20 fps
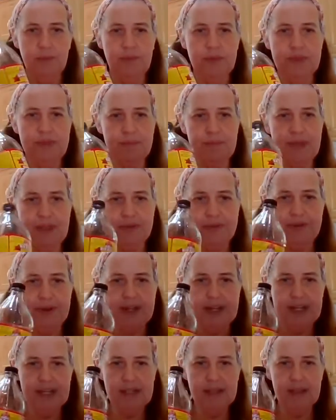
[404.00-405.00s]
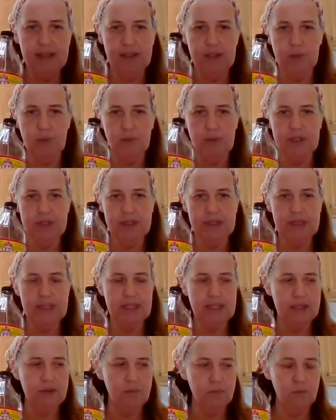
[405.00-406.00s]
with the mother in it. You want
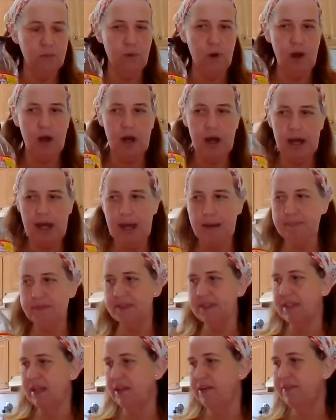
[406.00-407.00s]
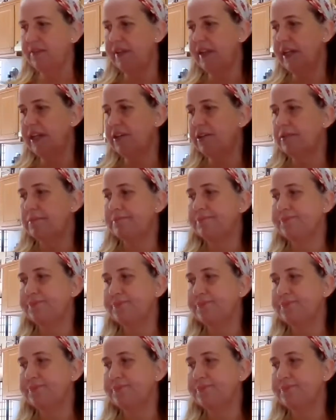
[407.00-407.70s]
the raw apple cider vinegar.